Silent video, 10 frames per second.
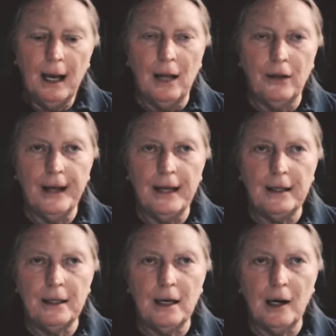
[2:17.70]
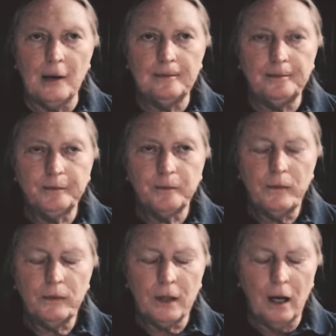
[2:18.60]
and then uh,
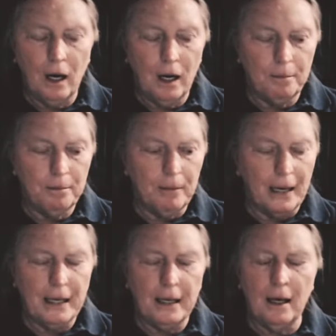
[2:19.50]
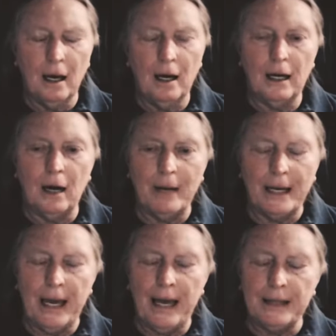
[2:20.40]
um, my uh, on my
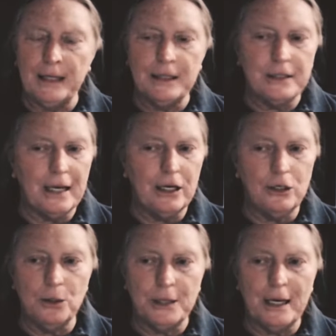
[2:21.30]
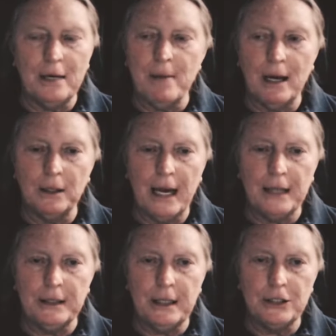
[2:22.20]
canteens, I didn't use any metal
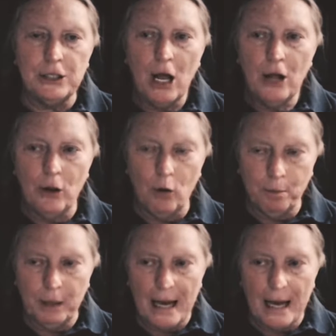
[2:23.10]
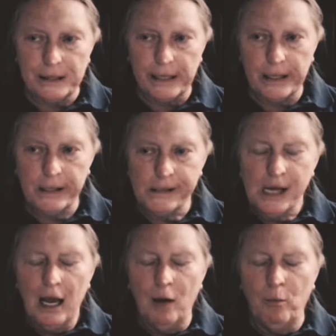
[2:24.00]
canteens. They were plastic.
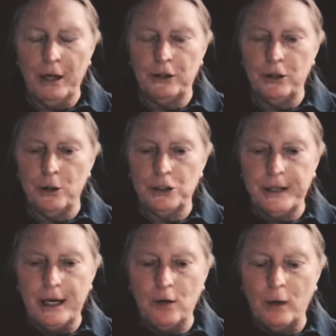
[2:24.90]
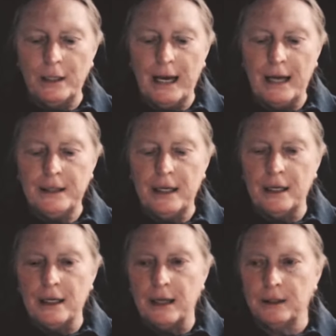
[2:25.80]
And what you do is you take one canteen
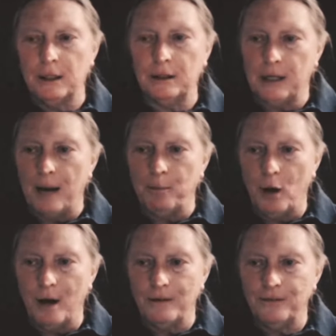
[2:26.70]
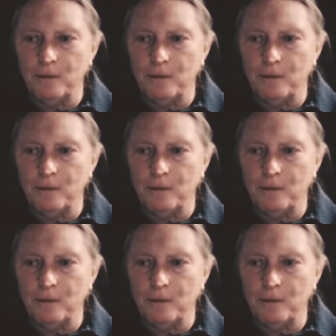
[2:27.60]
and cut the top off,